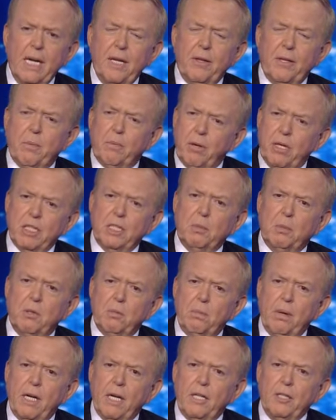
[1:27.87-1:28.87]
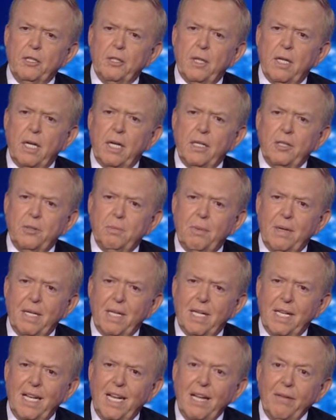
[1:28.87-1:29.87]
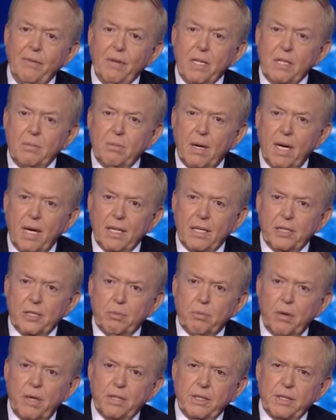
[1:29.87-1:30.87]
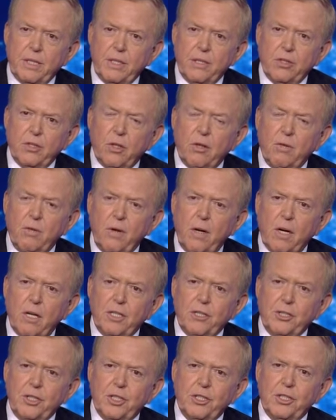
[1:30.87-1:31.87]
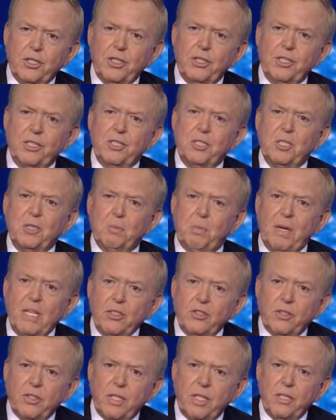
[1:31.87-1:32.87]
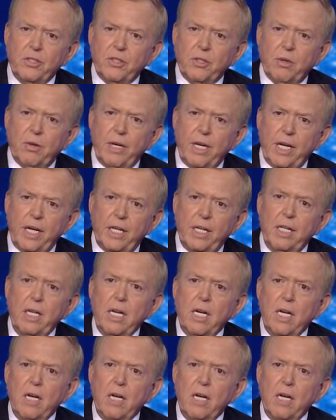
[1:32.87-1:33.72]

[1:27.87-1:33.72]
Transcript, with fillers: the principal punish that has been levied by this president so far is just the suspense that is created